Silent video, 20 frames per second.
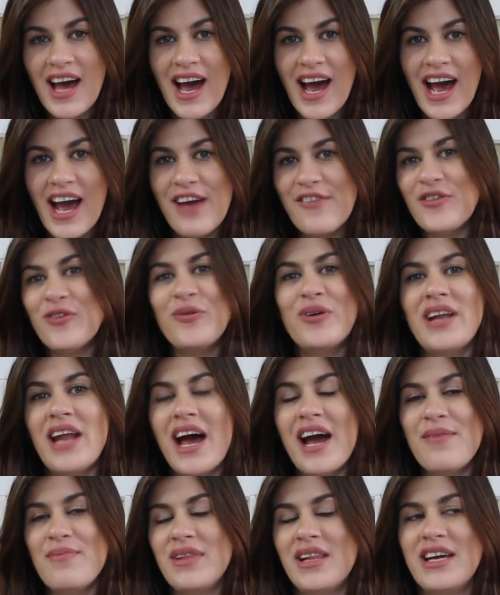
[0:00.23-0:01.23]
Hi everyone,
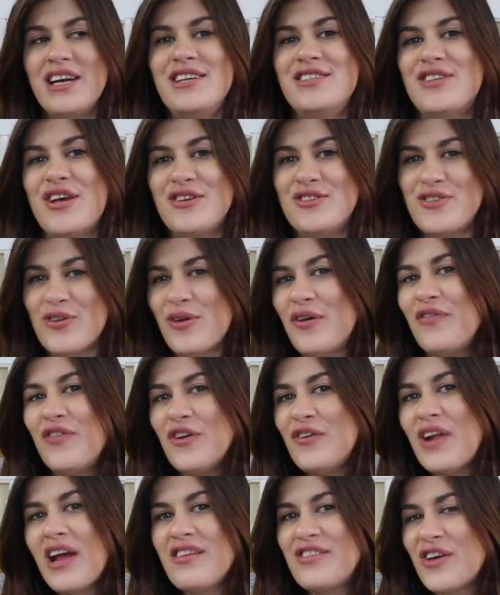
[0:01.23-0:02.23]
I'm Liz. So a
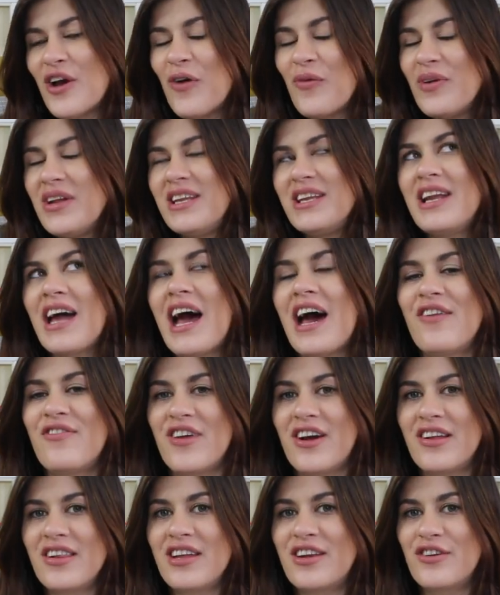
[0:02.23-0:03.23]
few days ago we did
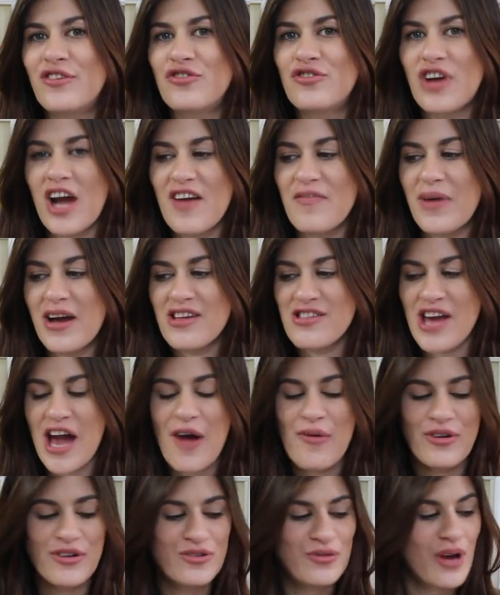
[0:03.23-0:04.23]
have a little drive-by
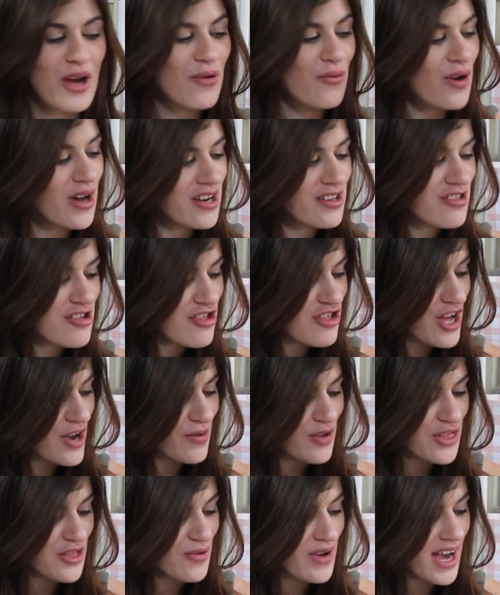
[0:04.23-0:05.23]
shower, so I wanted to share
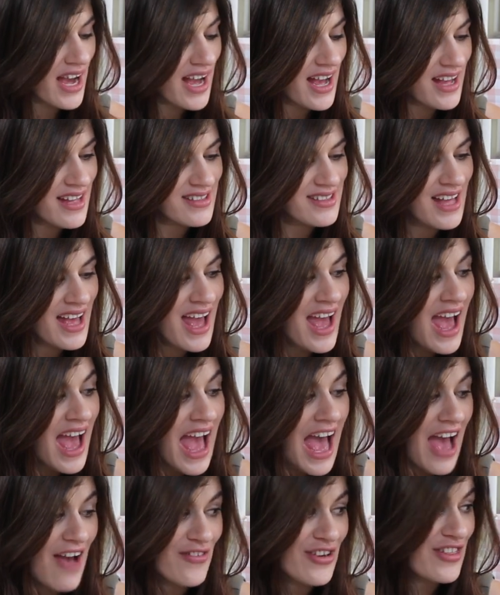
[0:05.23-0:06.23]
with you guys
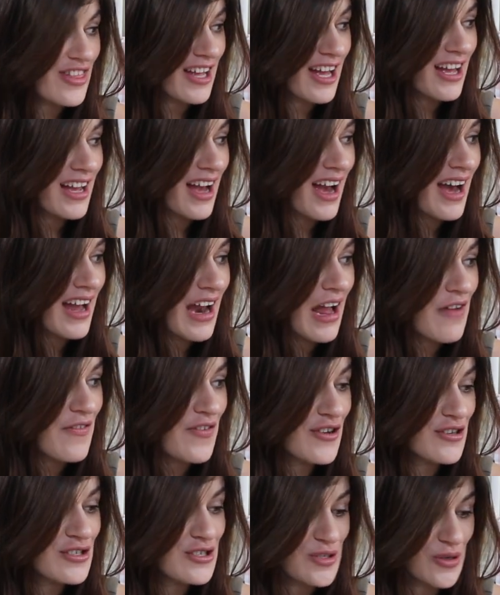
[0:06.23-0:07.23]
everything I got. I
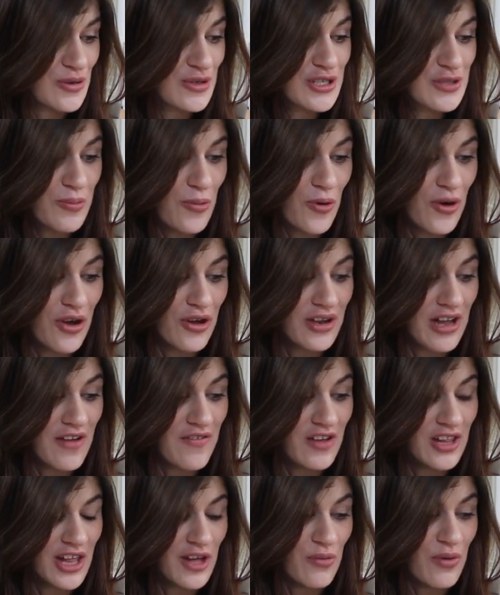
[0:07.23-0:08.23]
feel so spoiled. I
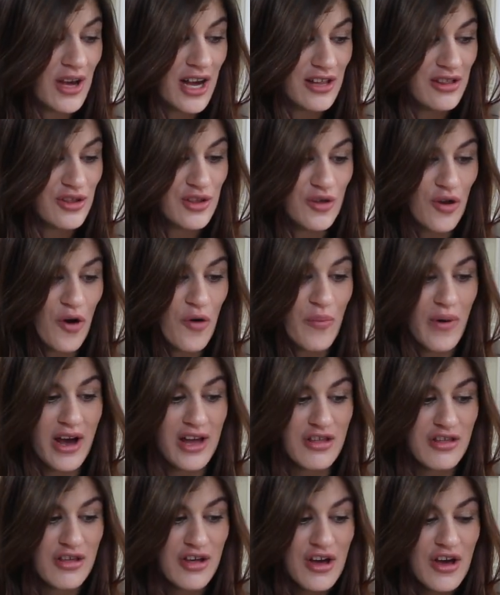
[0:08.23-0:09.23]
feel like we got so
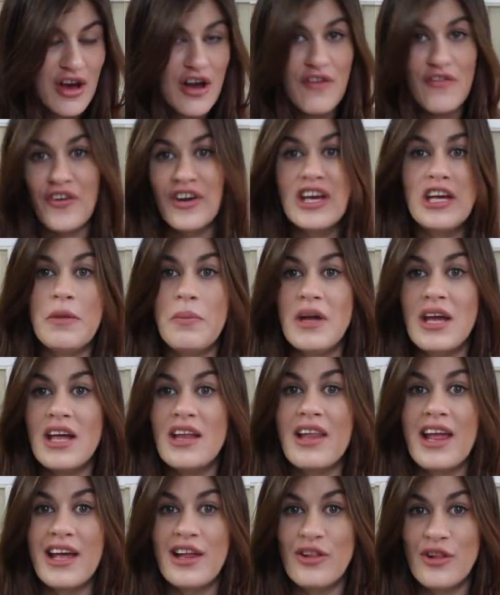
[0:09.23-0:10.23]
much for keeping it
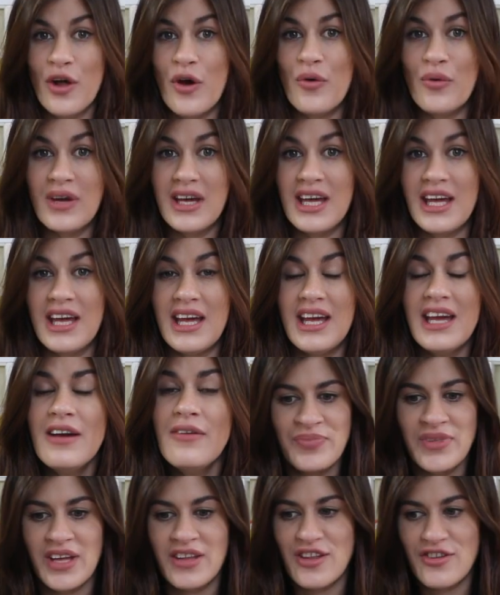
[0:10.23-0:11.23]
like low-key.
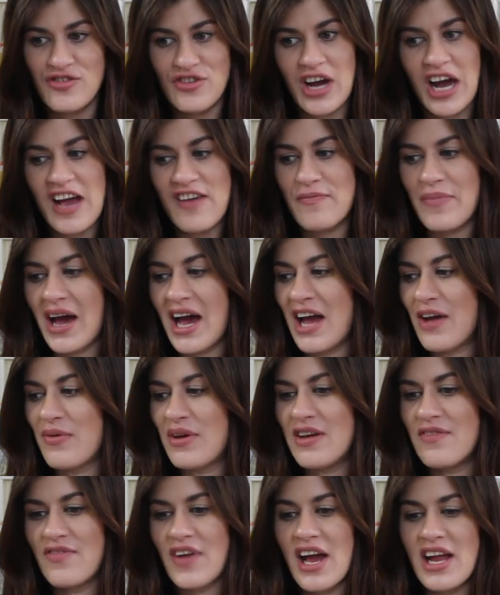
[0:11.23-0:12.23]
The drive-by, we
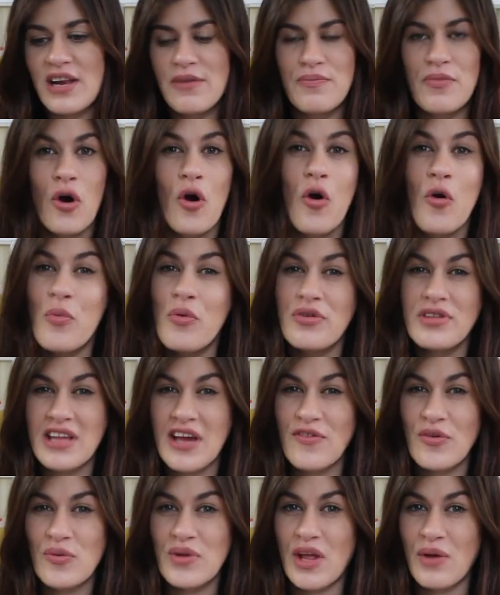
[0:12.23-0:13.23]
invited almost
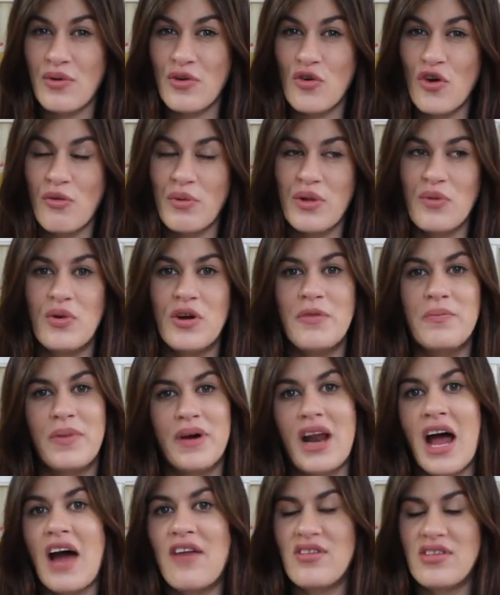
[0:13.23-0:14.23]
everyone that we normally would,
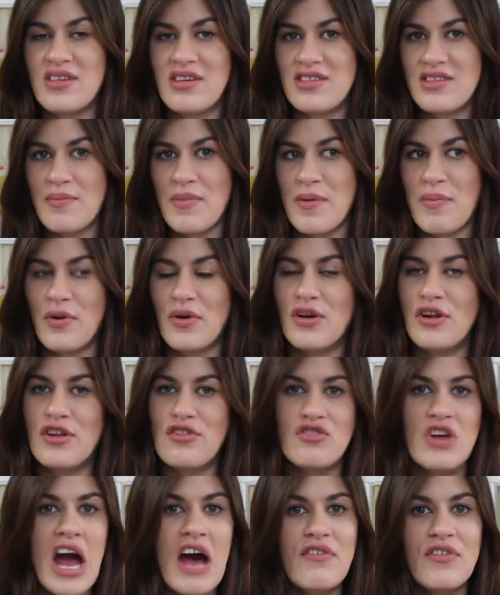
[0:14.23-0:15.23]
but obviously some people couldn't
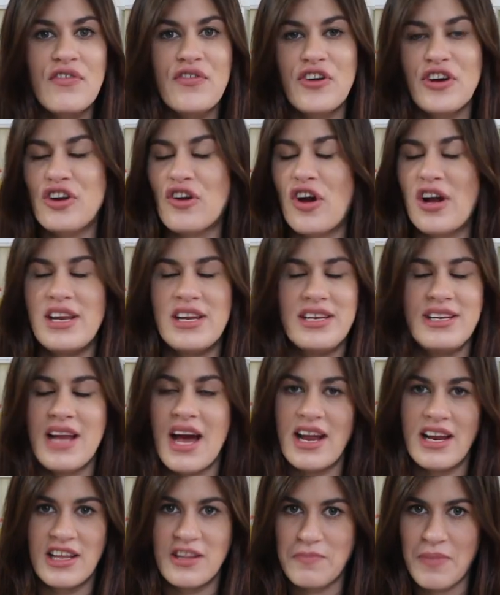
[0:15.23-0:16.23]
travel for it. I did
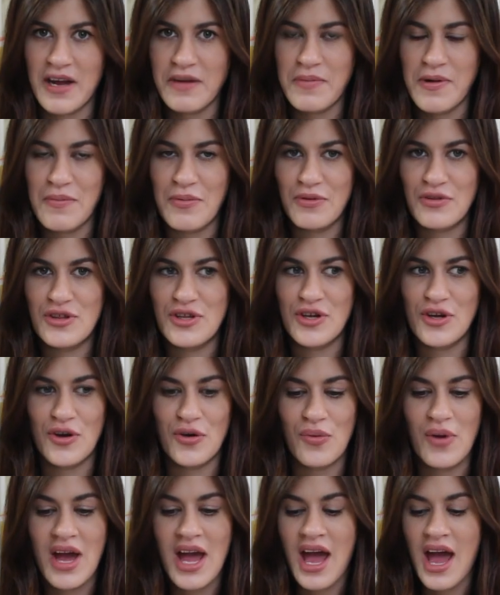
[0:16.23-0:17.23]
not expect people
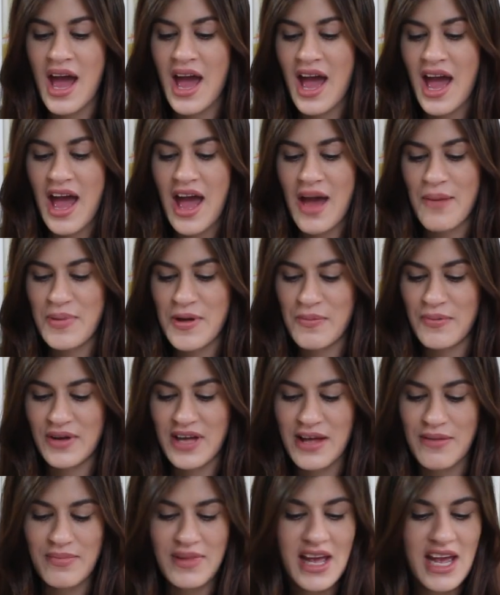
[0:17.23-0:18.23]
to. People
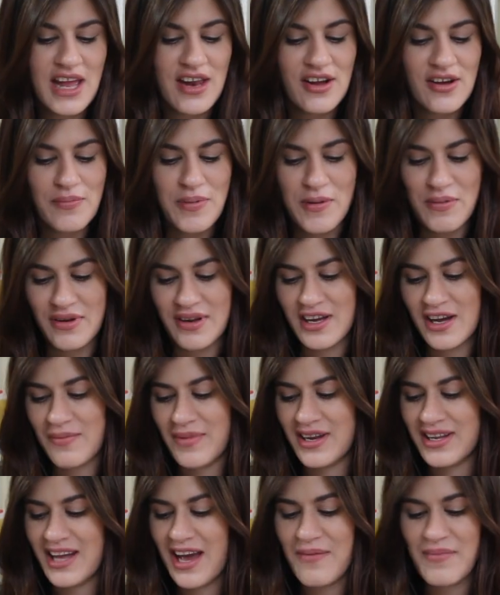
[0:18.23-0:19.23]
came later, people didn't come
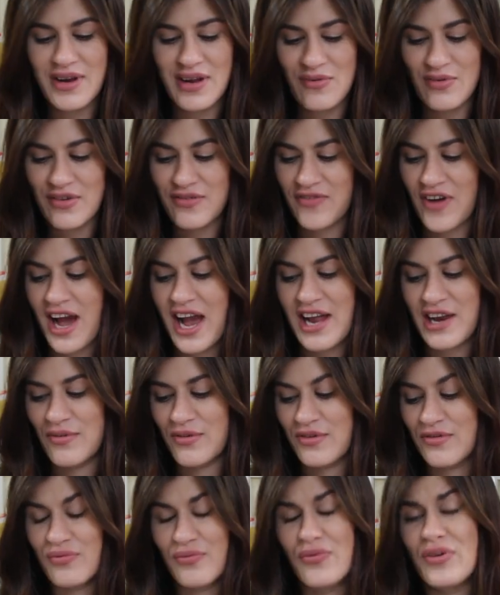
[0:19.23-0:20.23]
on time, but it was fine. It
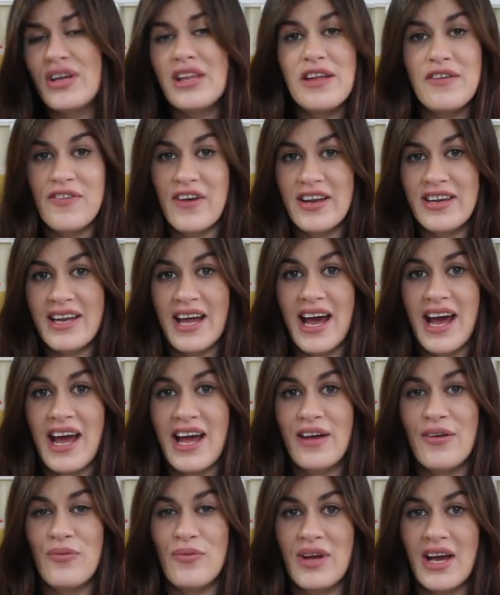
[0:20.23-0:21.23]
was a really fun
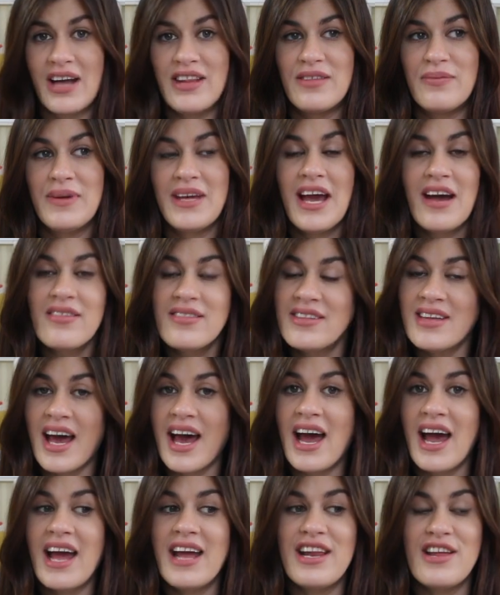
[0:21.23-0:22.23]
day. We got to be
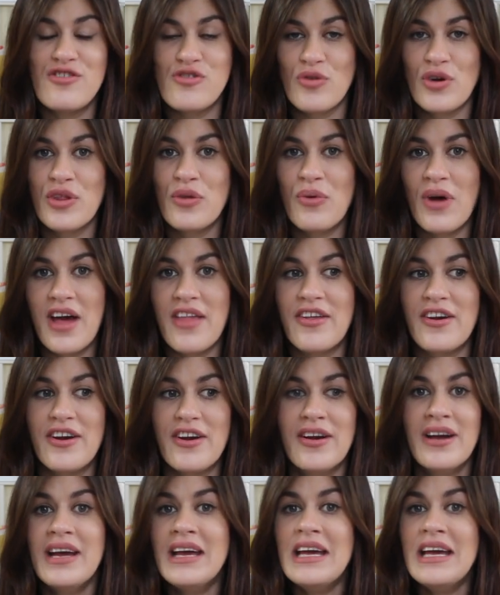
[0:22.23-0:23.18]
outside, enjoy the weather,